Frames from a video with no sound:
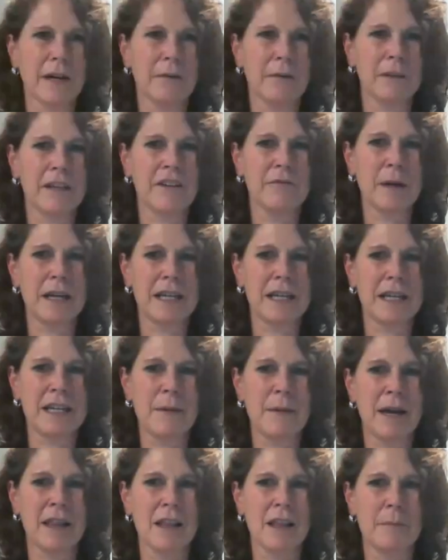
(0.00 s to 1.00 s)
I will leave my
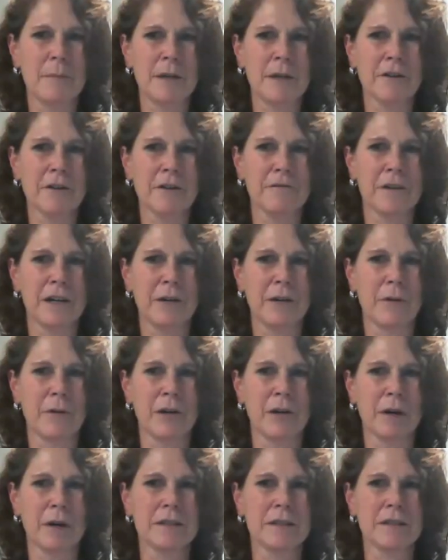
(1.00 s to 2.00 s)
email up here for
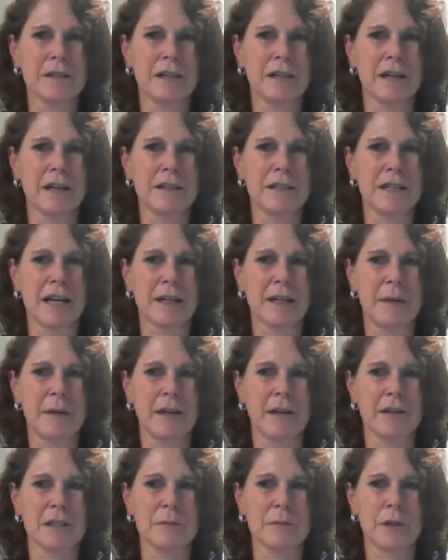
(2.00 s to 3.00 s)
anyone who wants to contact
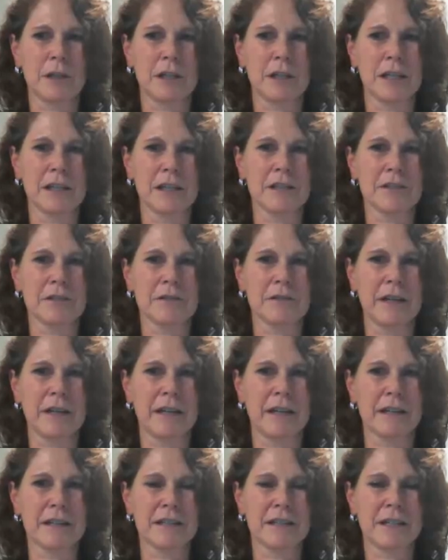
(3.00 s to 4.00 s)
me. I'll just put it on the
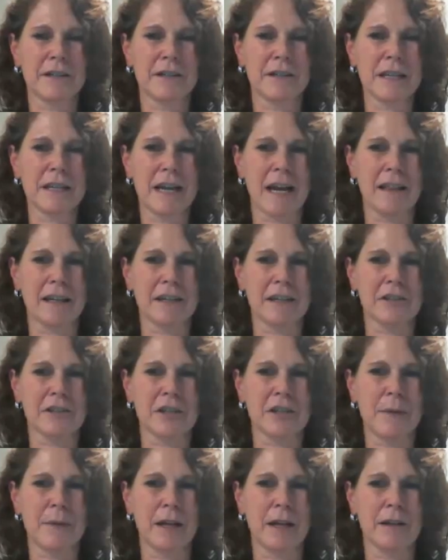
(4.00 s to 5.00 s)
screen. It's
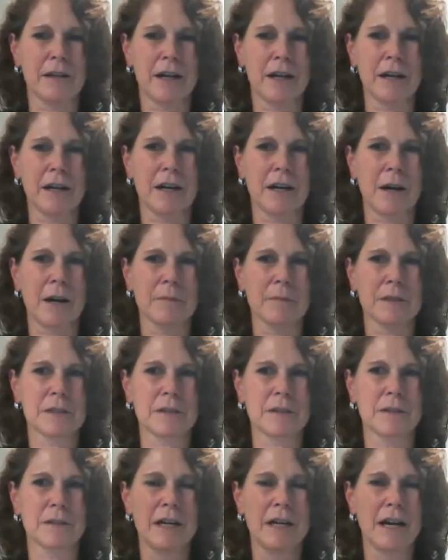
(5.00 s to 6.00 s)
sarahzallek@gmail.com.
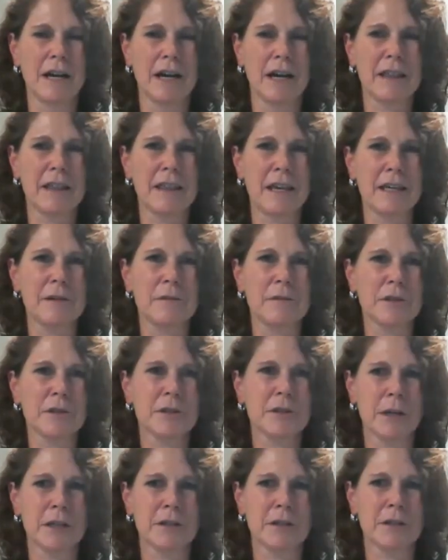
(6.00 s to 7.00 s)
So I thank you
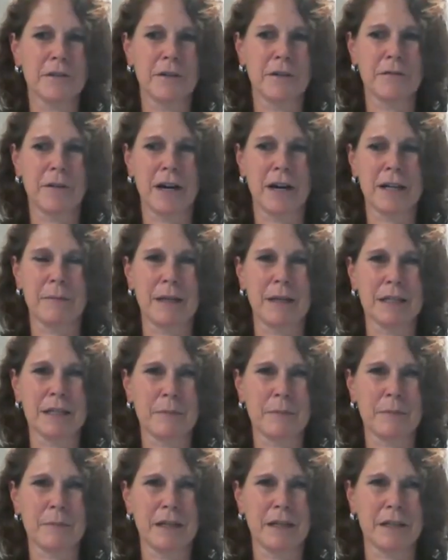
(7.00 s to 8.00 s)
so much for inviting me to
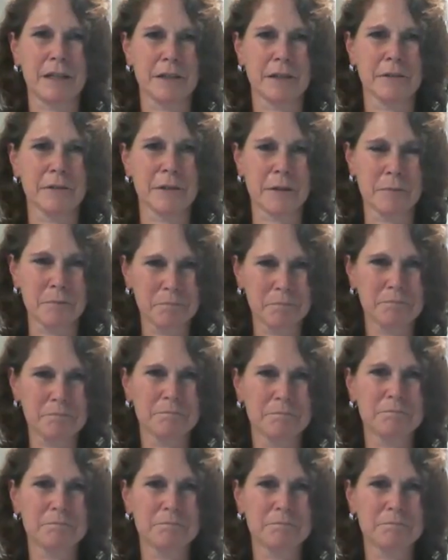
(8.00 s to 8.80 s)
speak at your group.